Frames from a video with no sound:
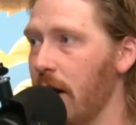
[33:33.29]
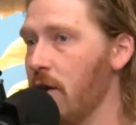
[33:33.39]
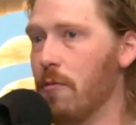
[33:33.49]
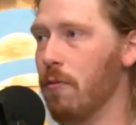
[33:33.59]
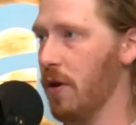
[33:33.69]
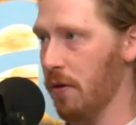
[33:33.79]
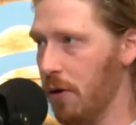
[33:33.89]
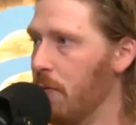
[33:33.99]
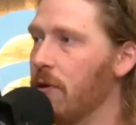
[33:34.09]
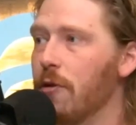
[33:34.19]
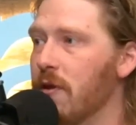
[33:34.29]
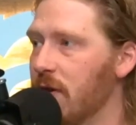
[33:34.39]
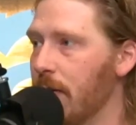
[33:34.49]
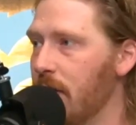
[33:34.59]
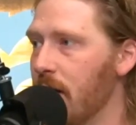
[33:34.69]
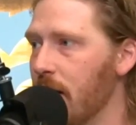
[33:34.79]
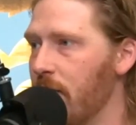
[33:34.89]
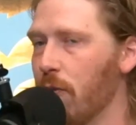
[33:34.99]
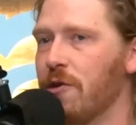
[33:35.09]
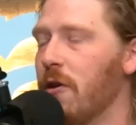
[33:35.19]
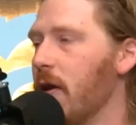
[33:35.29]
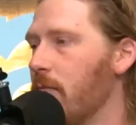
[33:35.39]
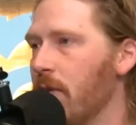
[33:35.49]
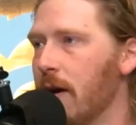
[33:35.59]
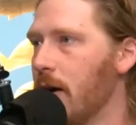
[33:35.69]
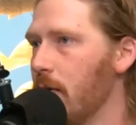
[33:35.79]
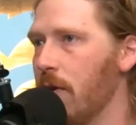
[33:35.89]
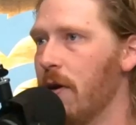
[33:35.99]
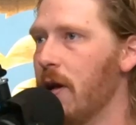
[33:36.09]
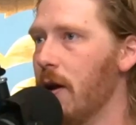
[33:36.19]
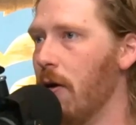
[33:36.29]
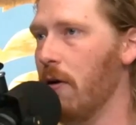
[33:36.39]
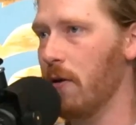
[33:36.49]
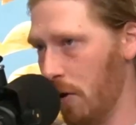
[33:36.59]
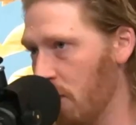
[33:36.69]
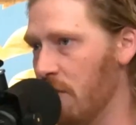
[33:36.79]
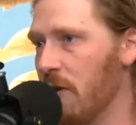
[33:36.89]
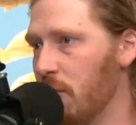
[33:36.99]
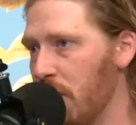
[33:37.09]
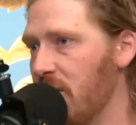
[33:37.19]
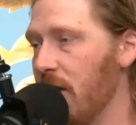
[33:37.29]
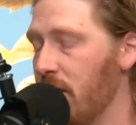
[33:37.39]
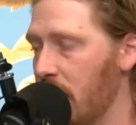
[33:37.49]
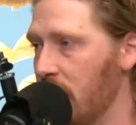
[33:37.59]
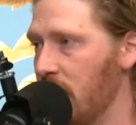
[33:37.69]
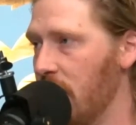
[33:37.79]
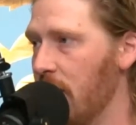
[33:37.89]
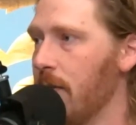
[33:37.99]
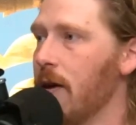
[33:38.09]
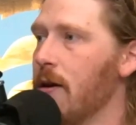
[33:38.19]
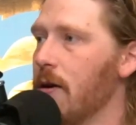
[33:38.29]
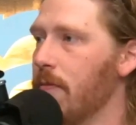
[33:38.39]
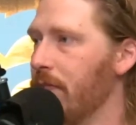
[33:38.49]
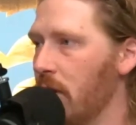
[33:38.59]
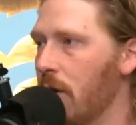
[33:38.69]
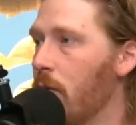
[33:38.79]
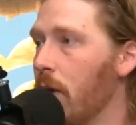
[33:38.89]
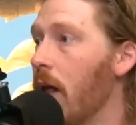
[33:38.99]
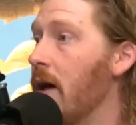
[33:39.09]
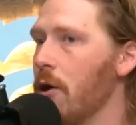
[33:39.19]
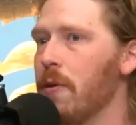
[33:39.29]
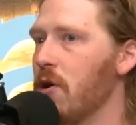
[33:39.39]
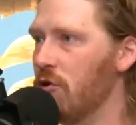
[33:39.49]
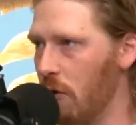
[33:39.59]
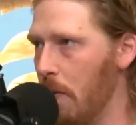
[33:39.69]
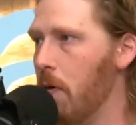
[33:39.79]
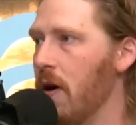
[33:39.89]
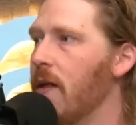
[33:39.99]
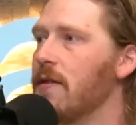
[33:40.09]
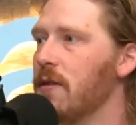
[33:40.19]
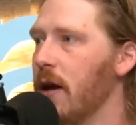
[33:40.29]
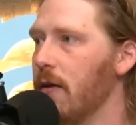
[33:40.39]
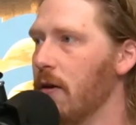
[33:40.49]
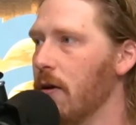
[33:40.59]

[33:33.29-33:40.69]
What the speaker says: And you would do the same thing. If you were turning 30 or you're turning 27 next year, you would enjoy putting that together.